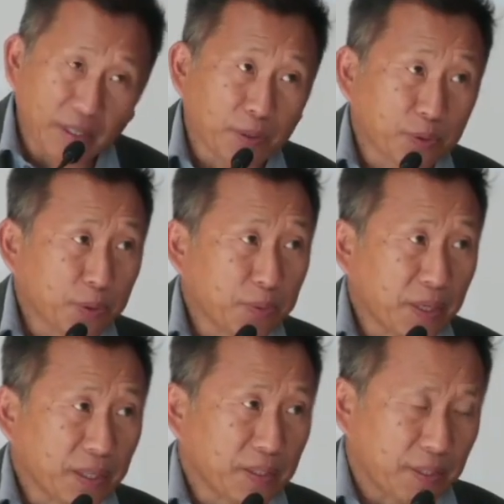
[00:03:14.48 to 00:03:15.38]
is used
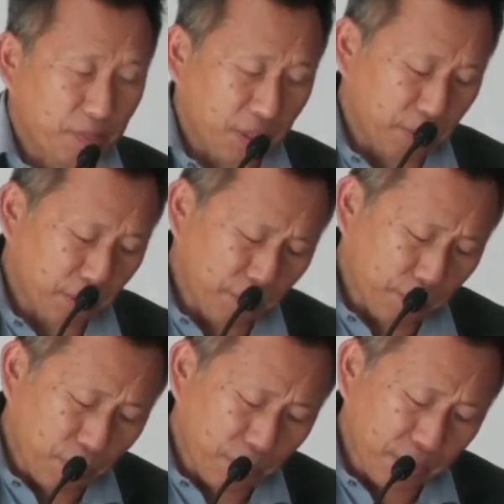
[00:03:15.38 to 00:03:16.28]
by the Department of
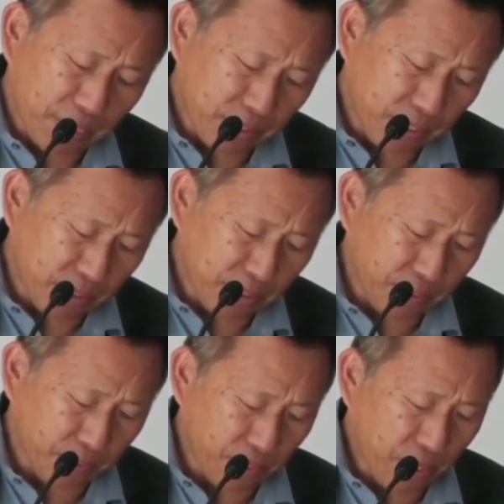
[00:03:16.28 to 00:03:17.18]
Employment
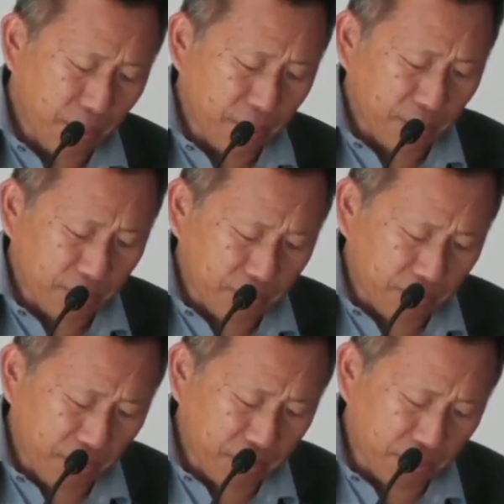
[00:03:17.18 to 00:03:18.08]
Exchange.
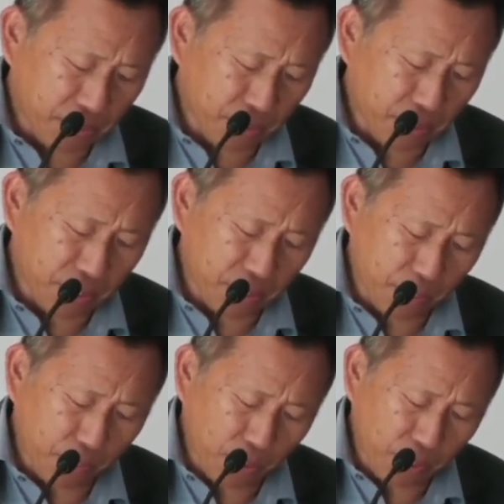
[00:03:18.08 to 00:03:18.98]
Registration in
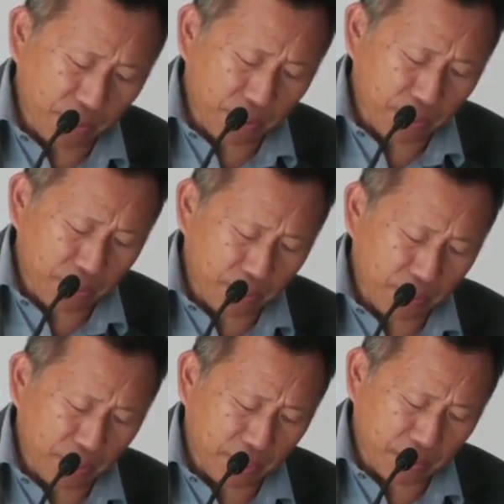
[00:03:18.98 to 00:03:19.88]

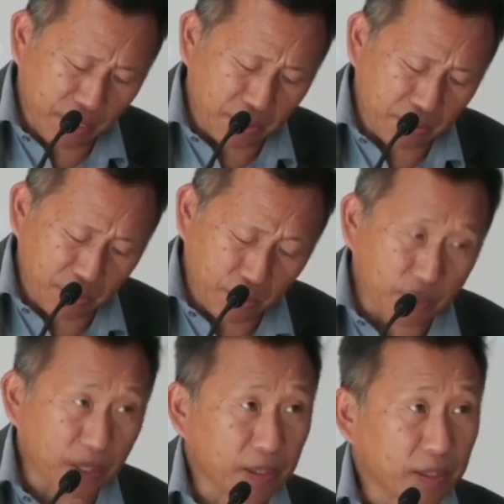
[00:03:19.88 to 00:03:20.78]
employment exchange
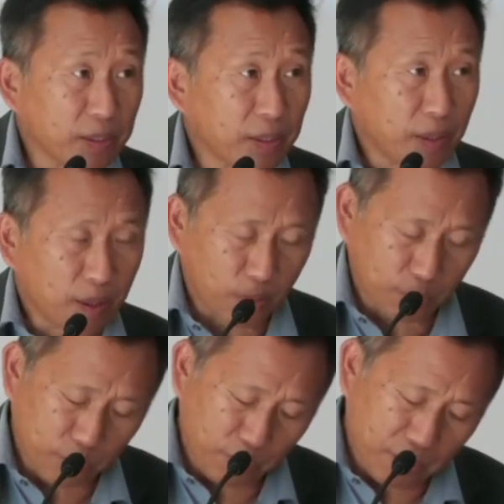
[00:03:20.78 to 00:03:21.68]
renewal
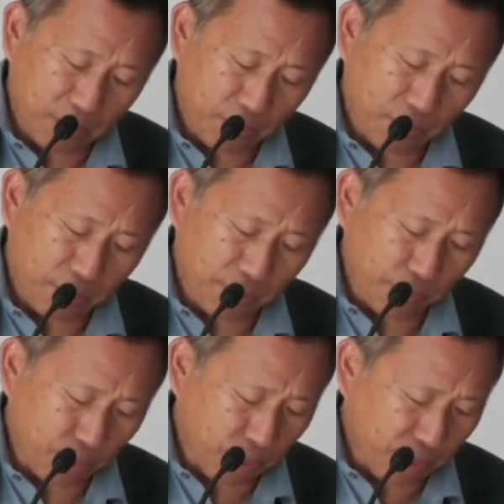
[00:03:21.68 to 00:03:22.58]
also by the Department
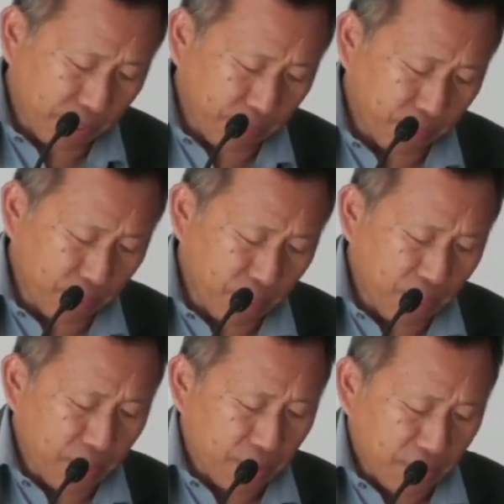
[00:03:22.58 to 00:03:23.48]
of Employment.
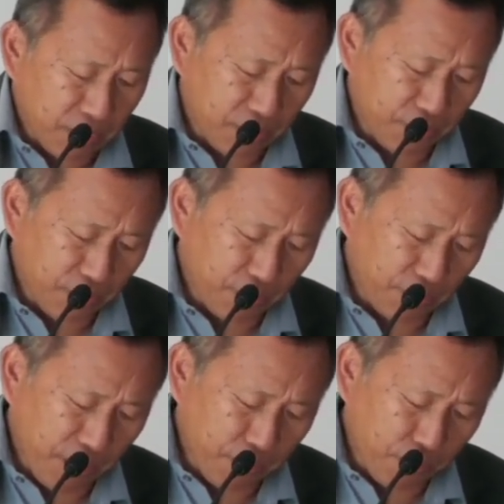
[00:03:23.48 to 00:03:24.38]
Transfer
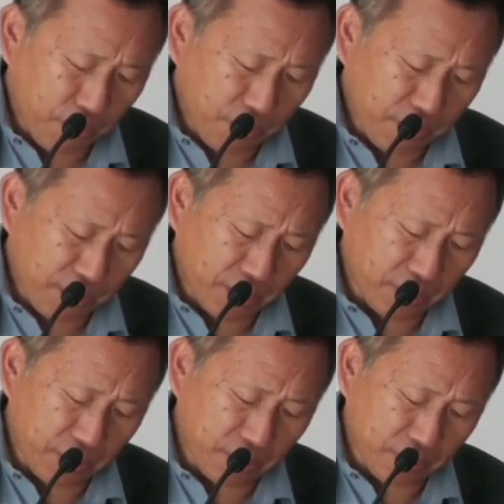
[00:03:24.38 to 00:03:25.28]
of employment
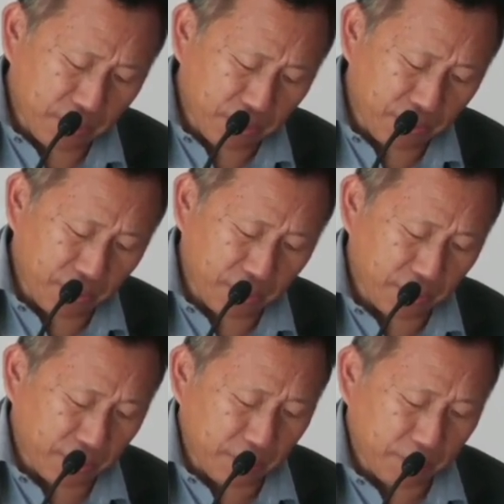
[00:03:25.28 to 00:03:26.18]
exchange
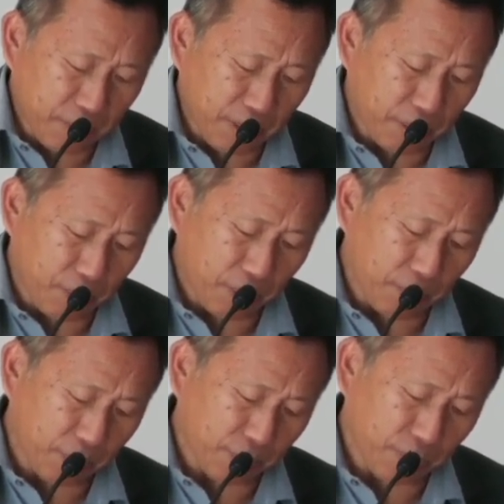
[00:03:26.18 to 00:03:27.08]
registration by
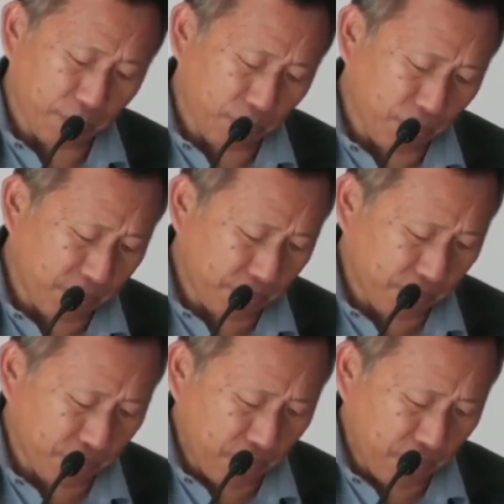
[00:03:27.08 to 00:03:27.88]
Department of Employment.